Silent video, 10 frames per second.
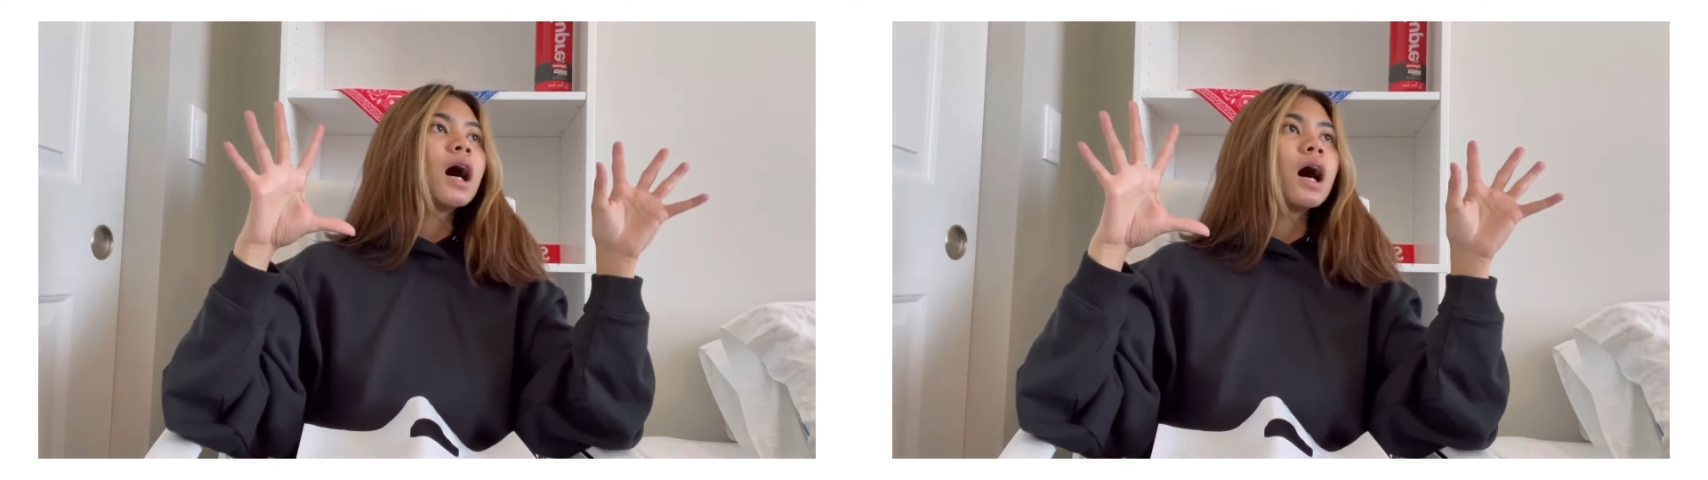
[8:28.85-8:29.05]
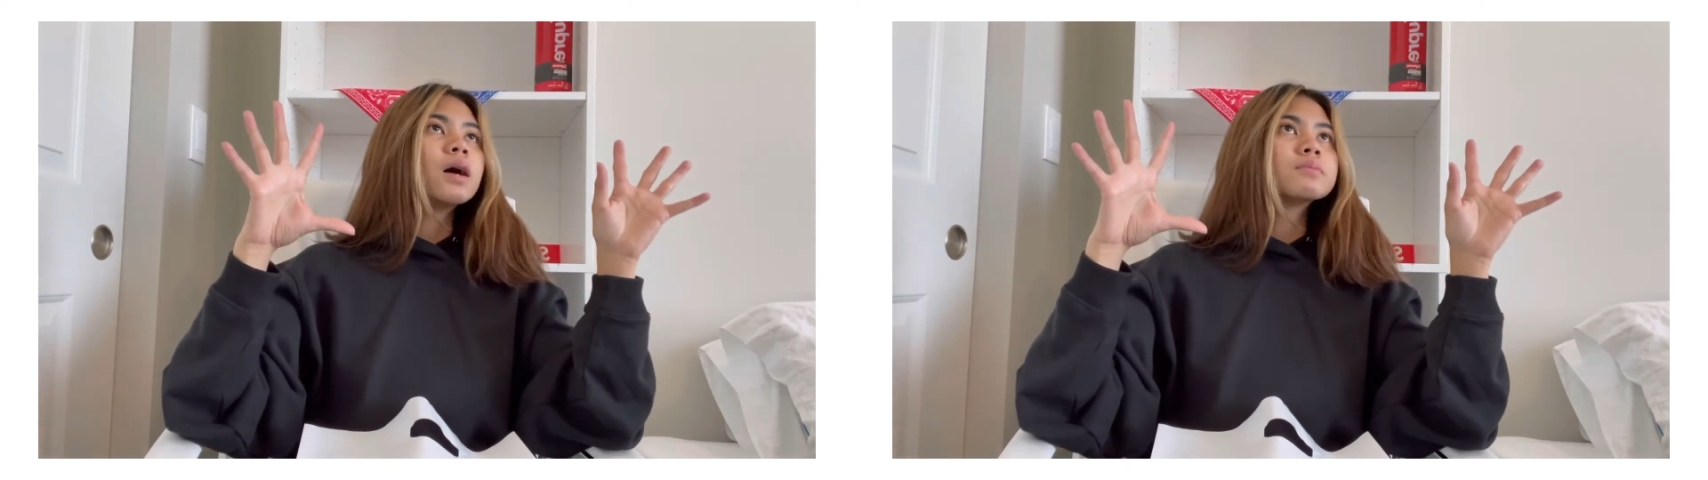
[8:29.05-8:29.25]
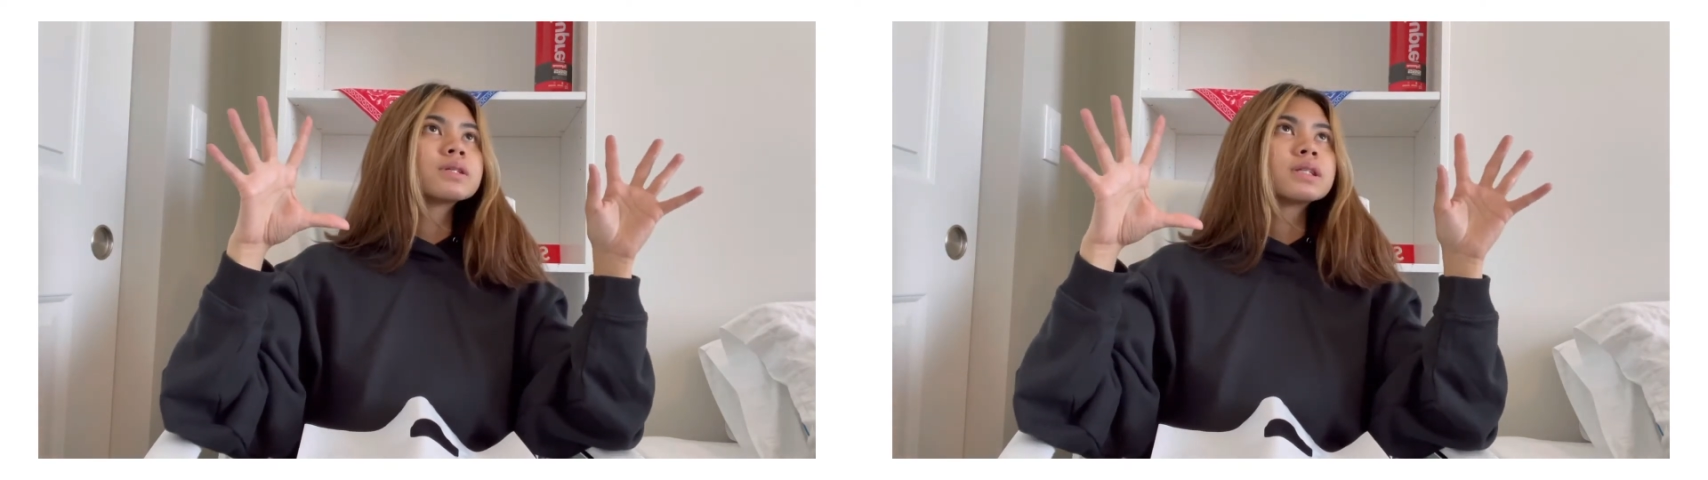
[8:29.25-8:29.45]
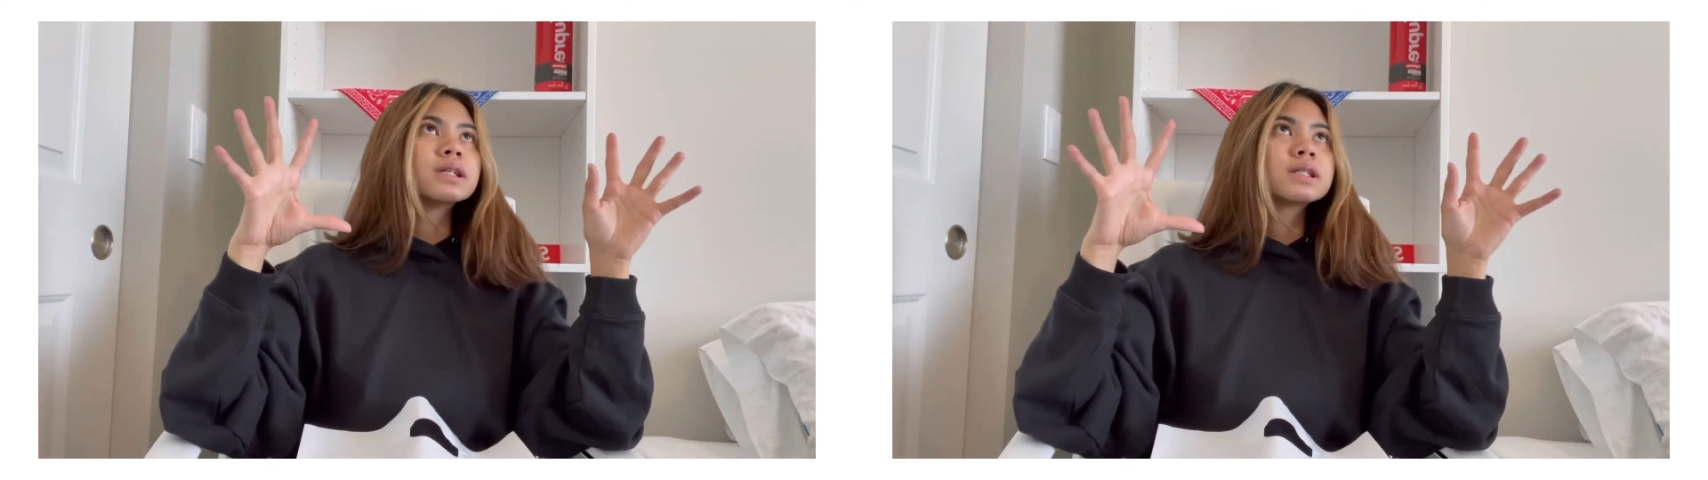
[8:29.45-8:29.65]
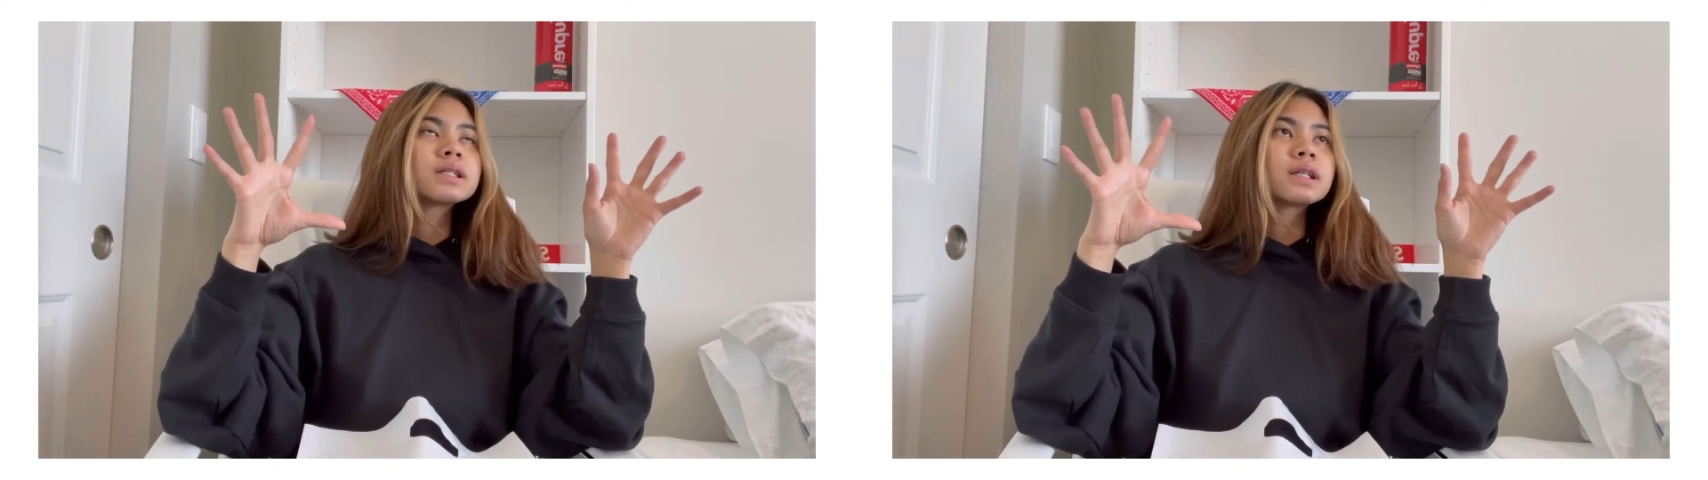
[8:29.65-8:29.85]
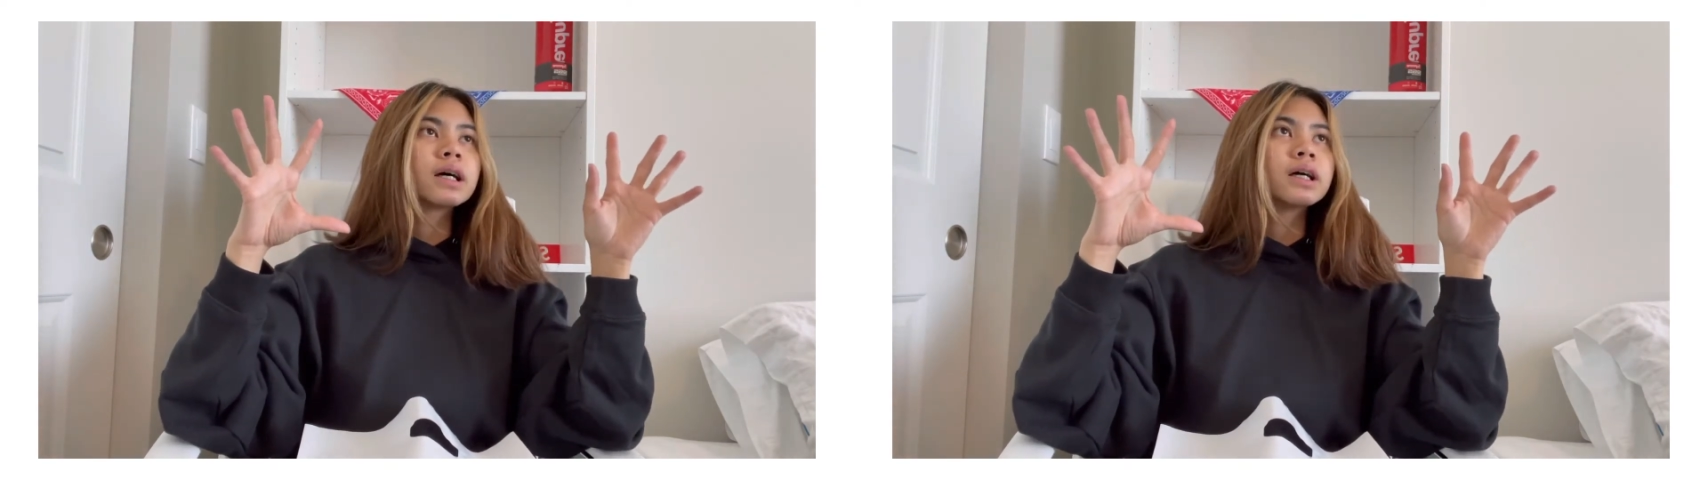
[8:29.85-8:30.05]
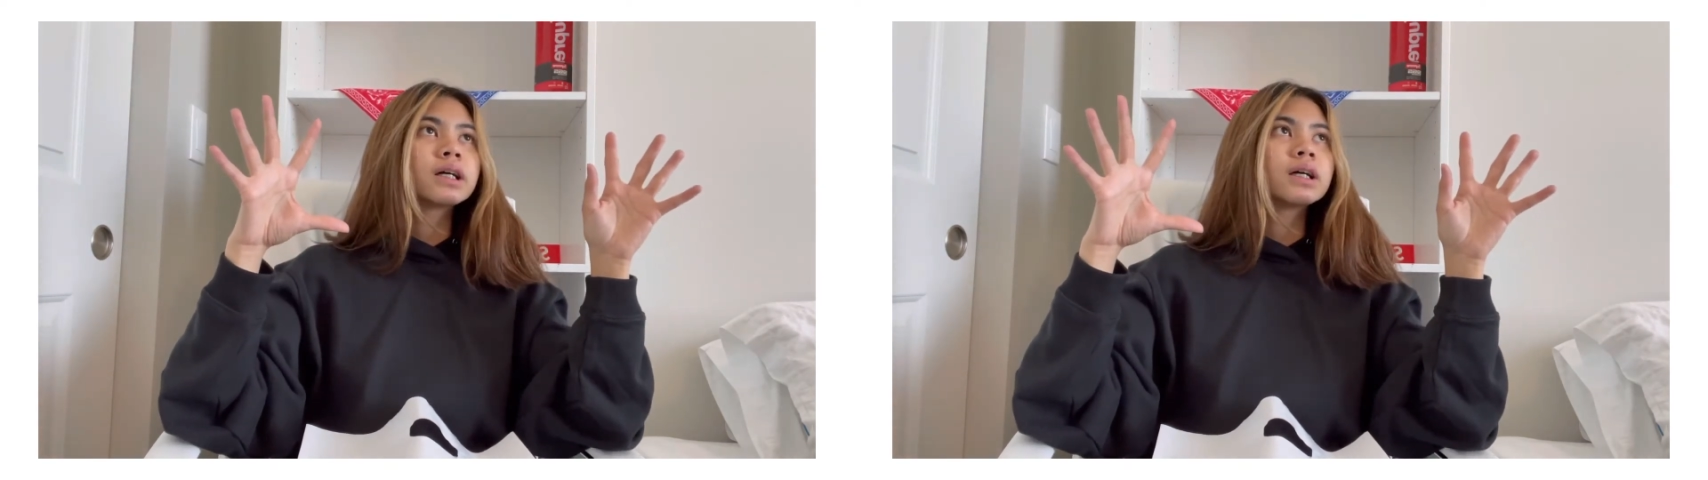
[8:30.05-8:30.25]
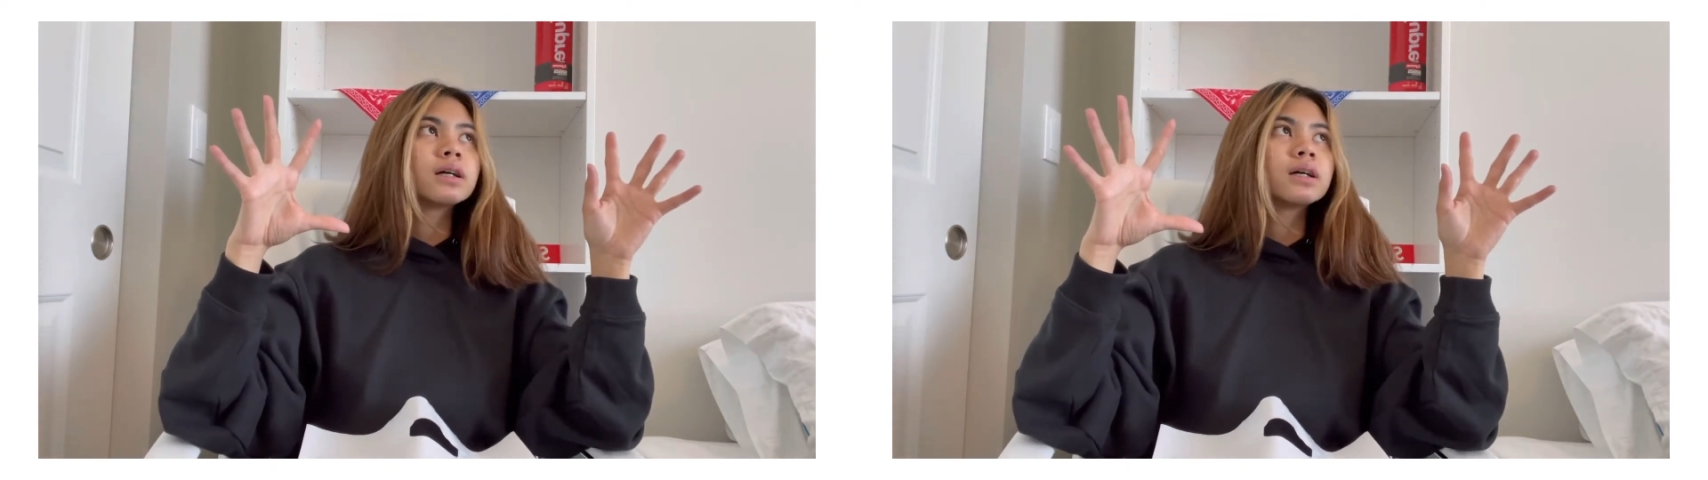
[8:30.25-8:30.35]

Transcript: um, since like